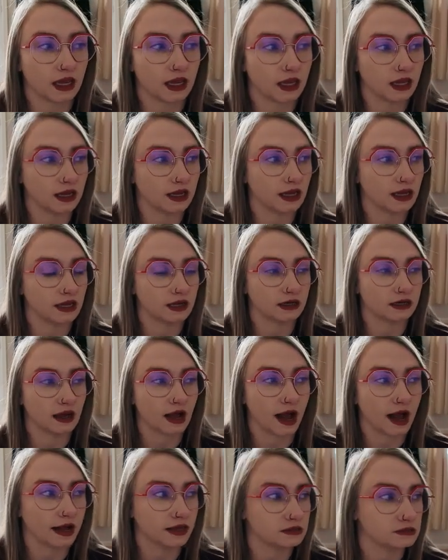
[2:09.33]
It
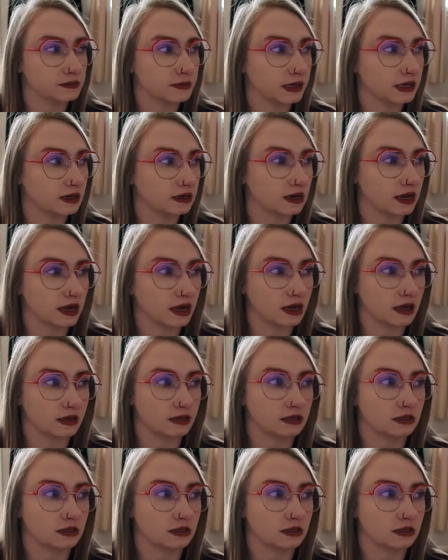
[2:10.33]
has been a